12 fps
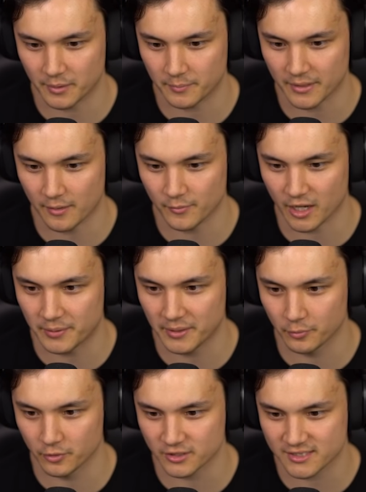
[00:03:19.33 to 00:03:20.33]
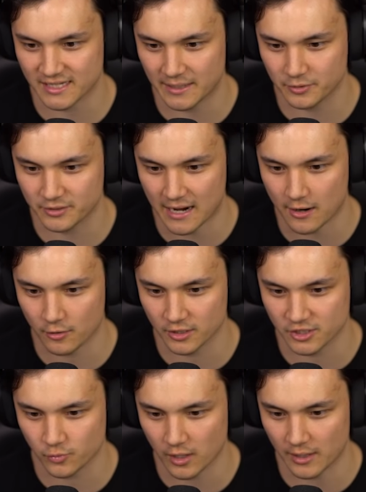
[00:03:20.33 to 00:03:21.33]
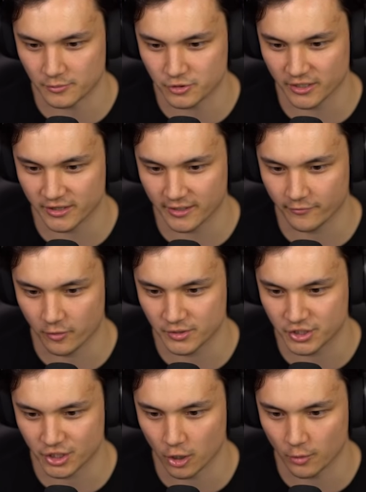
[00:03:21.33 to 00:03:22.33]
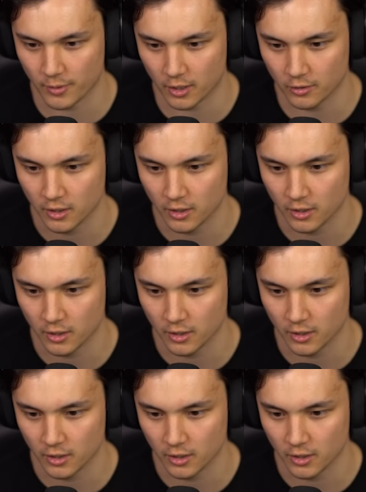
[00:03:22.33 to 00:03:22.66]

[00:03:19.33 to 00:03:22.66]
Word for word: We got people in sniper tower as well. I'm trying to think of where we should go, bro.